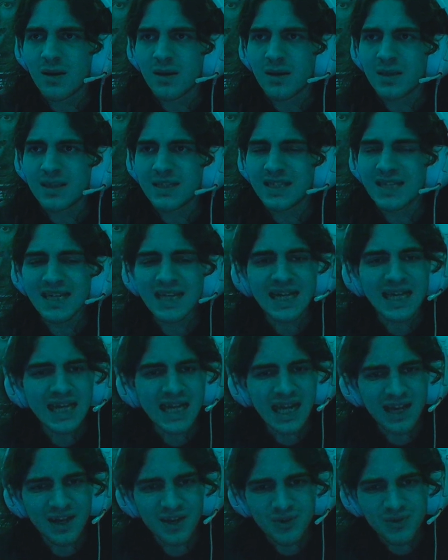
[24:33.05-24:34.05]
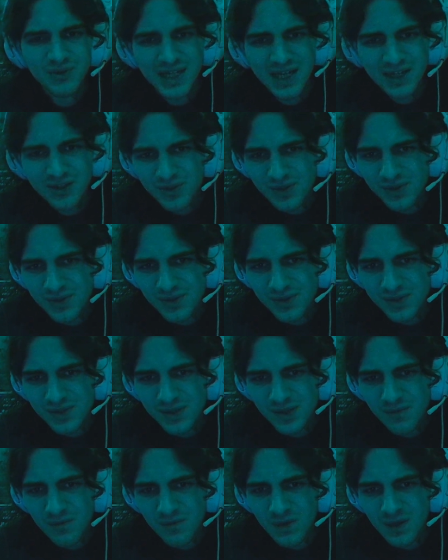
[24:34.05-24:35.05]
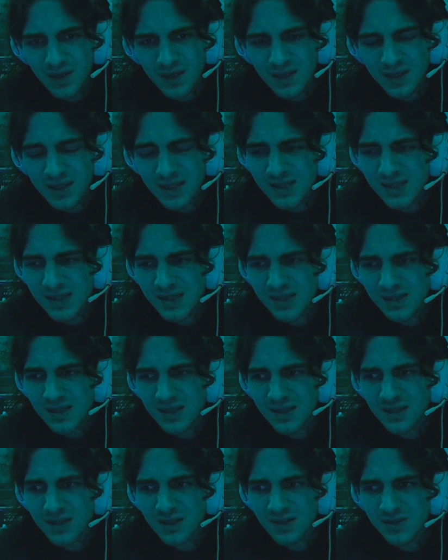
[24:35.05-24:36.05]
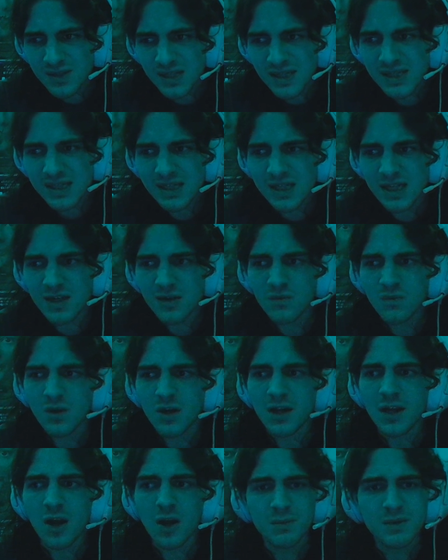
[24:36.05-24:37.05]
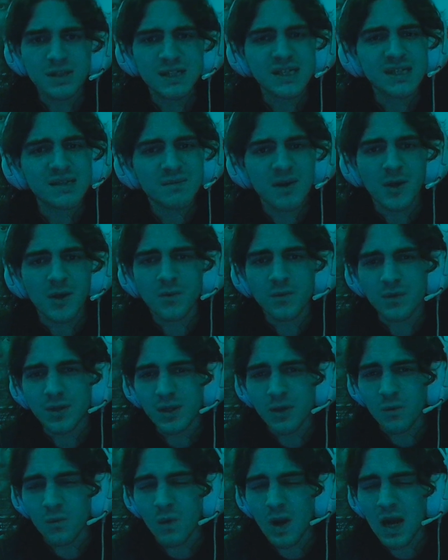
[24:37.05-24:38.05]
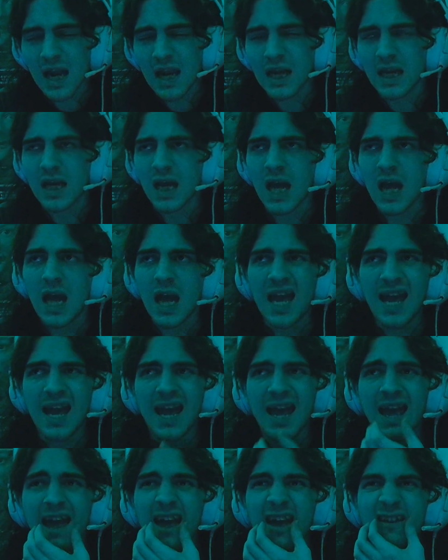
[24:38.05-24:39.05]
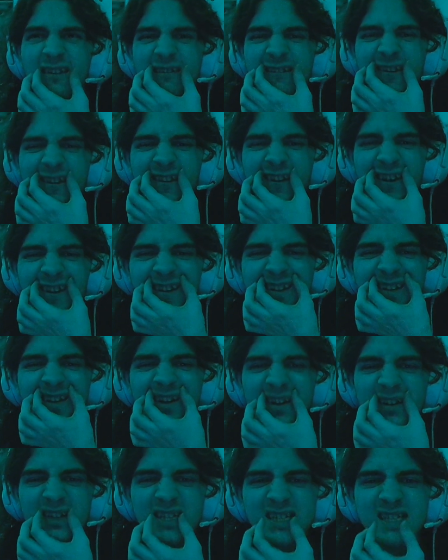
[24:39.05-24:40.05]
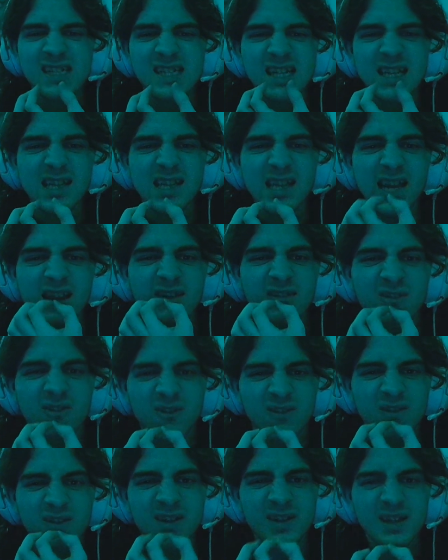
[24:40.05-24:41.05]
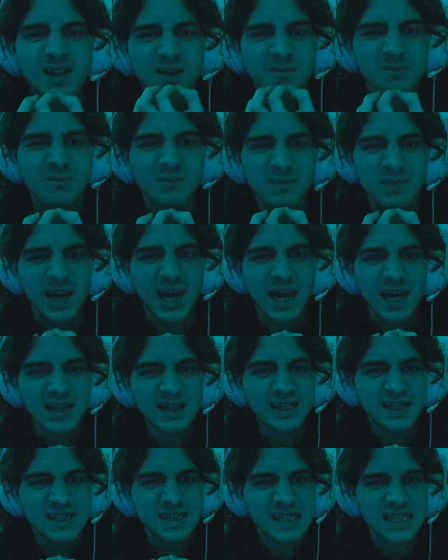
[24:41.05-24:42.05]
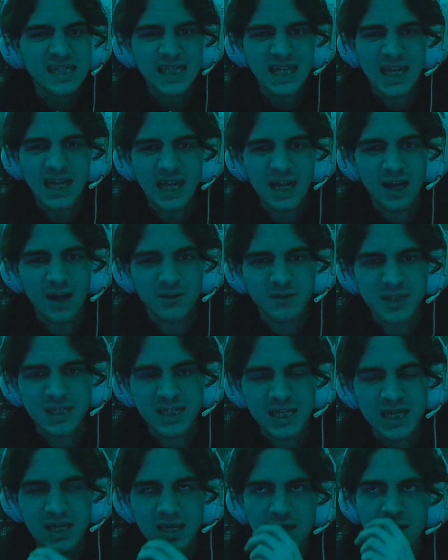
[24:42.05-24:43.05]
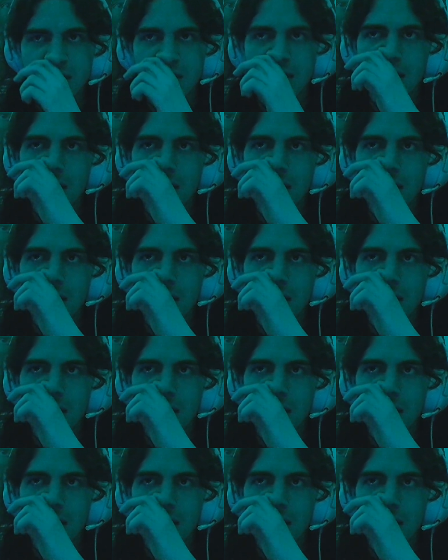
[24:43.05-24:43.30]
Did he get new dentures or something? Because there's a scene where he opens his mouth really wide, and you can clearly see, like, really badly sticking out teeth.